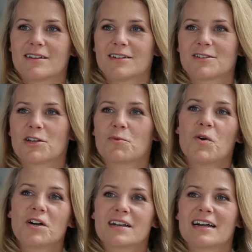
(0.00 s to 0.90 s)
So
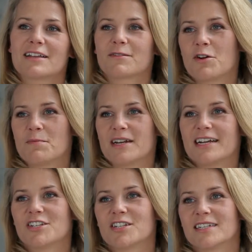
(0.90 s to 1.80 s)
what colour
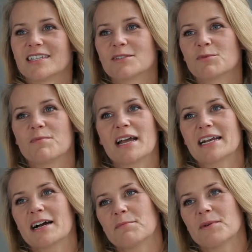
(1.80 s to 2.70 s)
combinations would
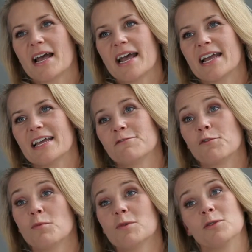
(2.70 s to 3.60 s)
make up a
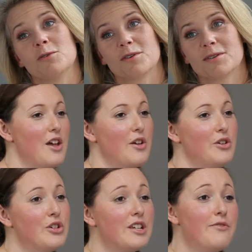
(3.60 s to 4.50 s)
formal look?
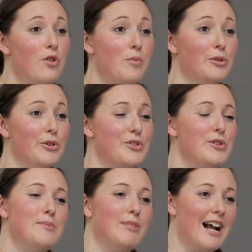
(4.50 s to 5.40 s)
Usually formal looks
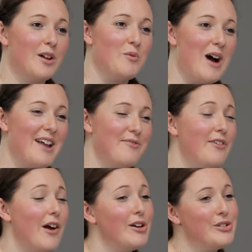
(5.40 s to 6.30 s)
use black and white,
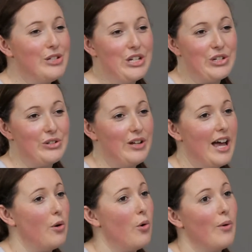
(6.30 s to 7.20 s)
very traditional
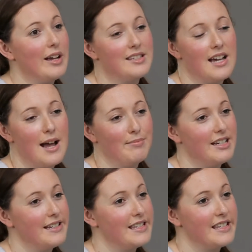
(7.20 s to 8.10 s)
and always
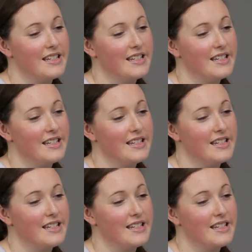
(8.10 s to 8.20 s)
timeless.